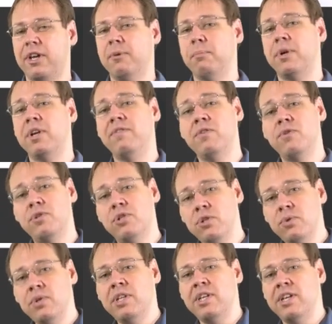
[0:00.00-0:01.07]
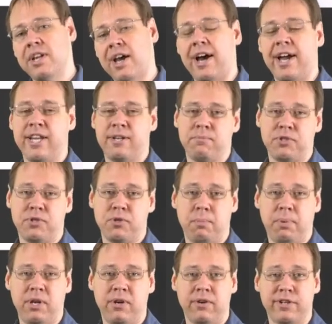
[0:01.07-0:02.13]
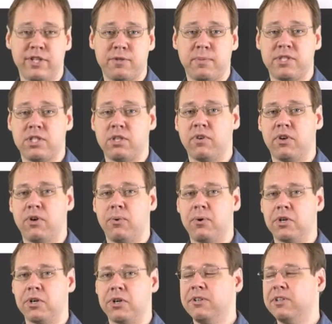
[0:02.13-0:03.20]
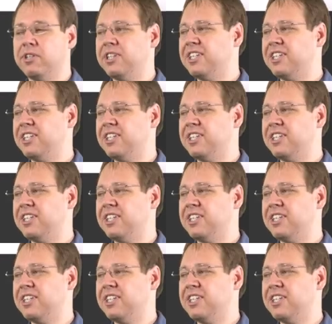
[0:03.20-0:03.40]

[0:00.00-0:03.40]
But if you do need items to appear in a specific order,